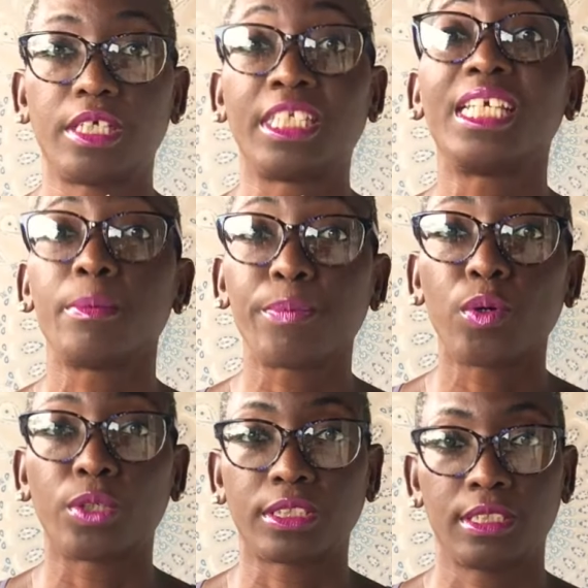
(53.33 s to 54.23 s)
an
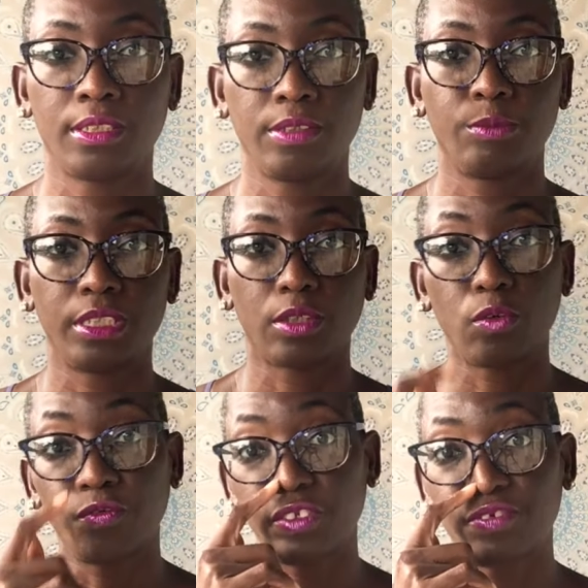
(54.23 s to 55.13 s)
import with the
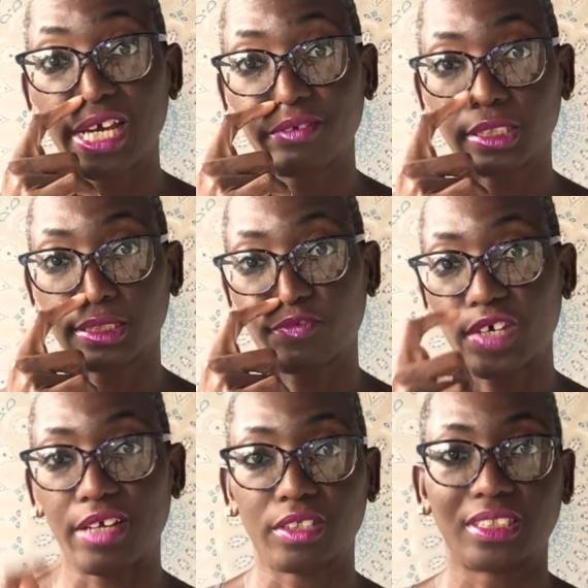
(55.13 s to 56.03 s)
COVID virus.
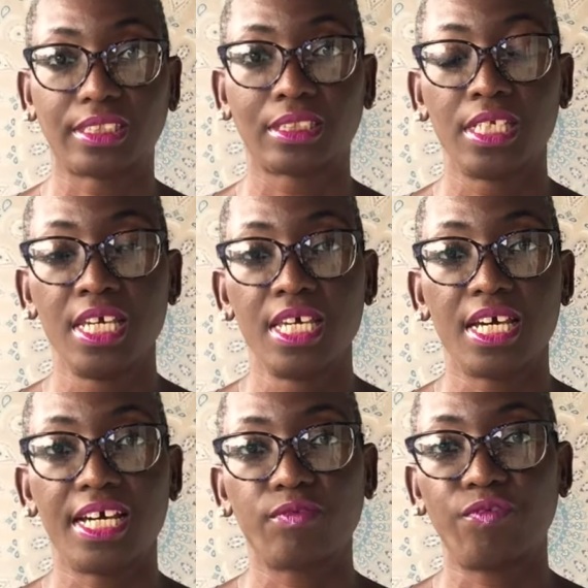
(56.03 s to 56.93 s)

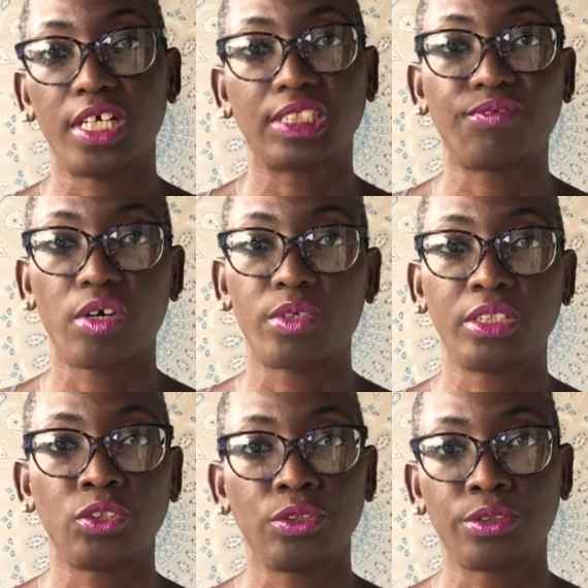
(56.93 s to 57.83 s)
And fast
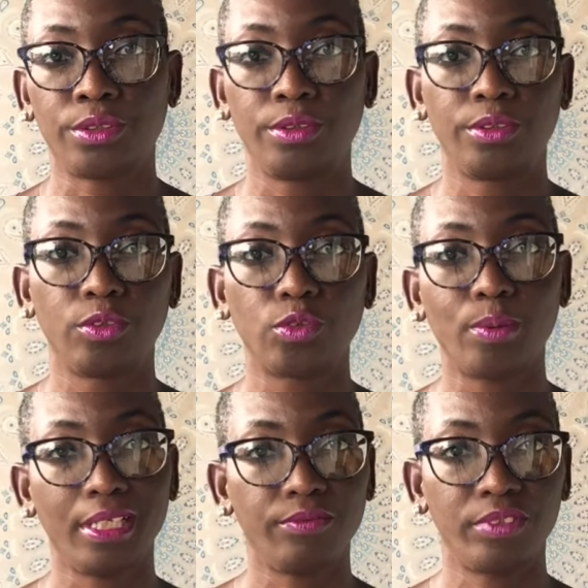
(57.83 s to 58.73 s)
forward to
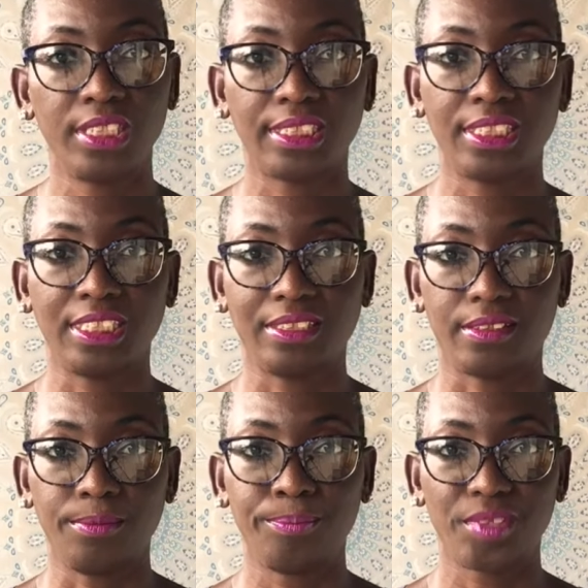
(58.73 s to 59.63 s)
12 days later,
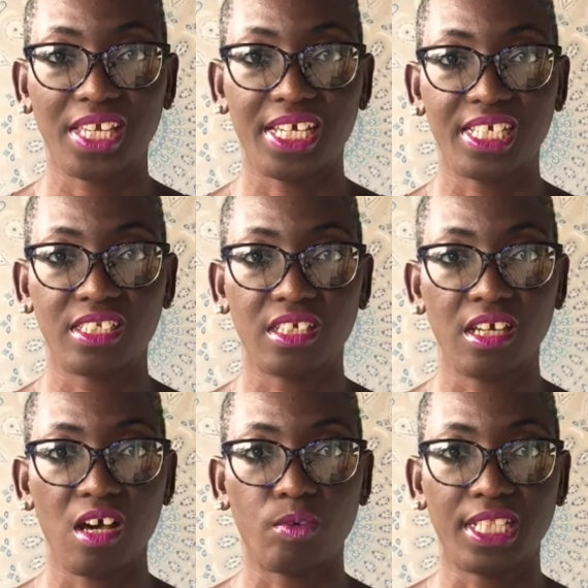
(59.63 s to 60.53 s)
and
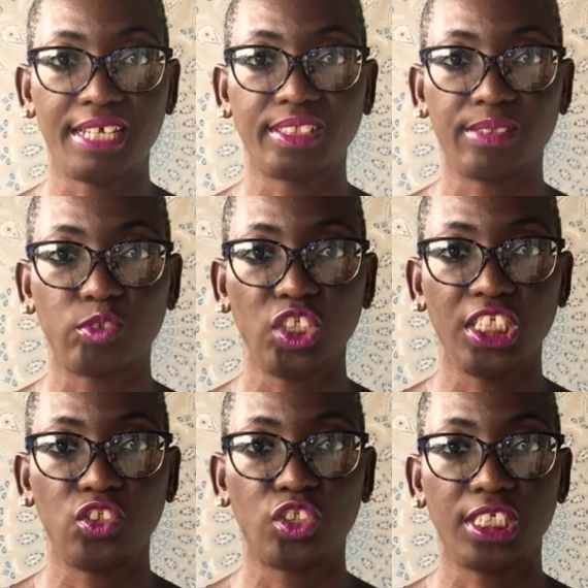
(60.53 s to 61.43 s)
our lives have
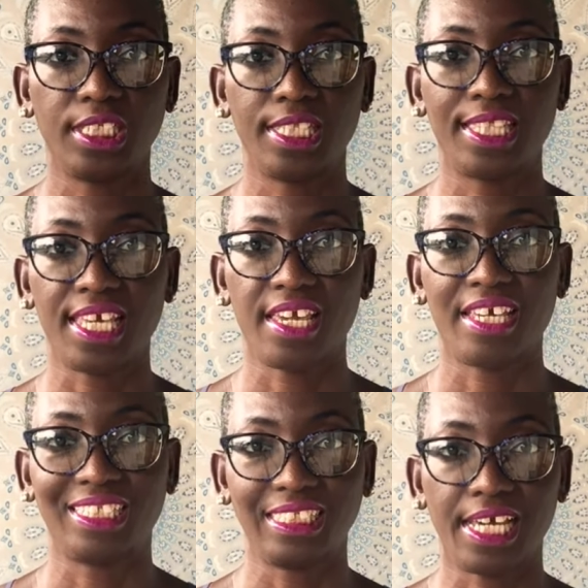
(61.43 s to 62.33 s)
changed in their
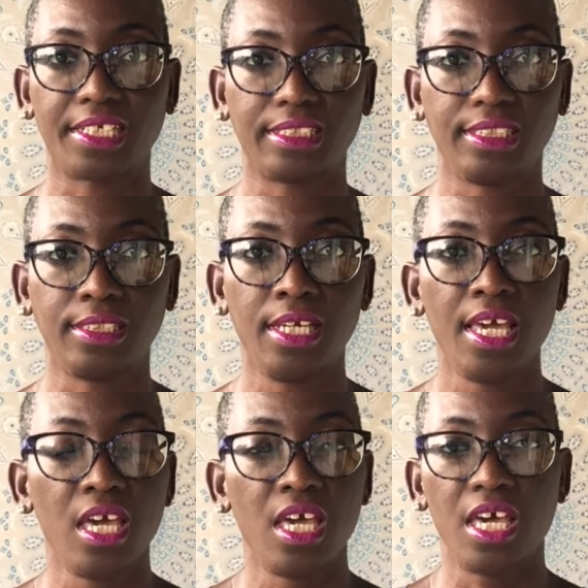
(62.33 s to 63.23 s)
entirety.
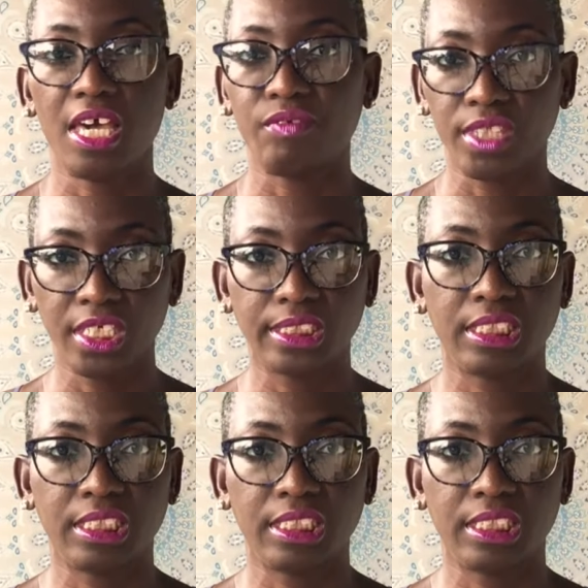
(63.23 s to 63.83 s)
Everything's